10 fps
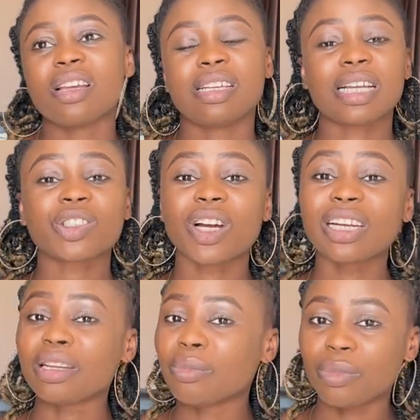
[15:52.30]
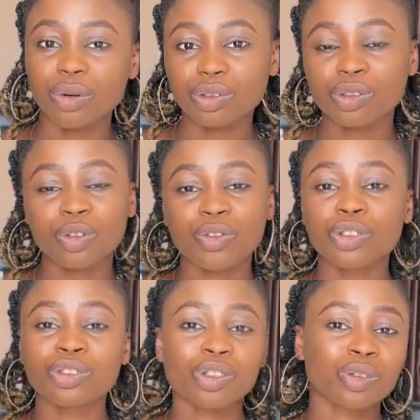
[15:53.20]
is actually much so
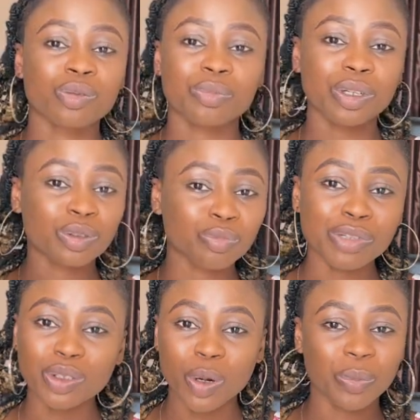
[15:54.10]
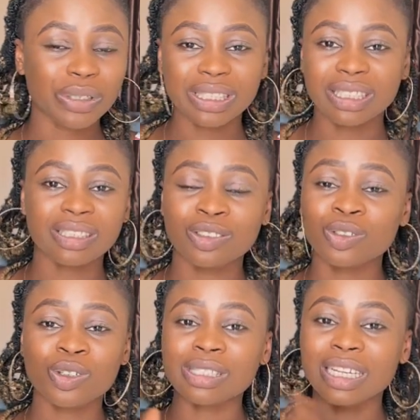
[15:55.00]
for you just to be meet up It's
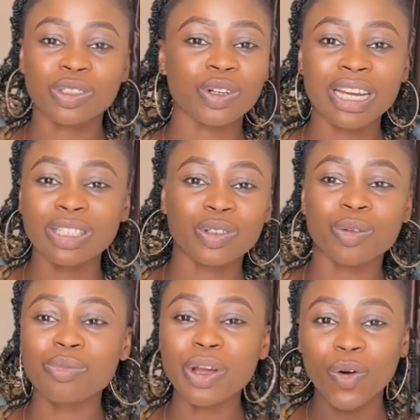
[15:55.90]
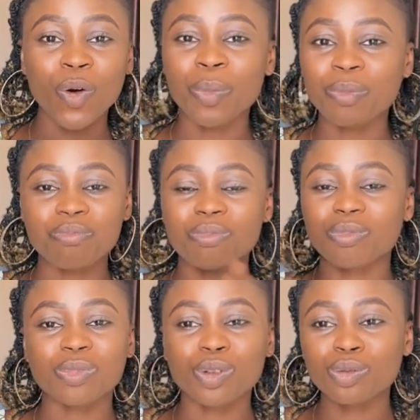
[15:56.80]
just get your hair done make up
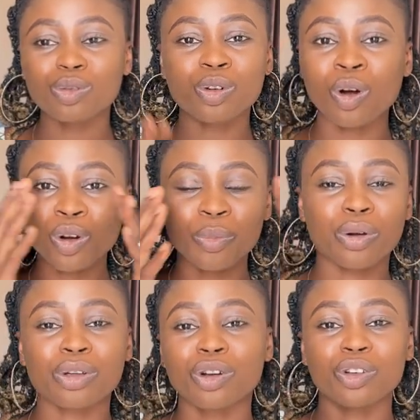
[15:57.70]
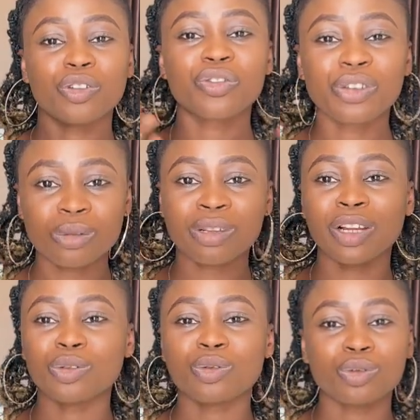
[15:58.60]
don't do color blocking on your face so
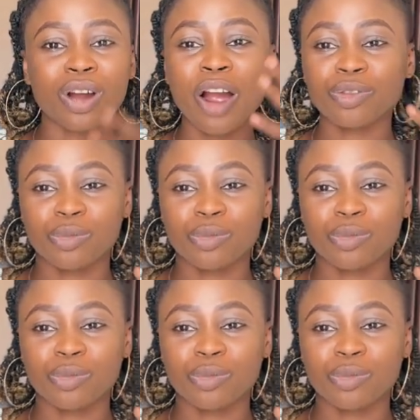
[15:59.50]
that you will not have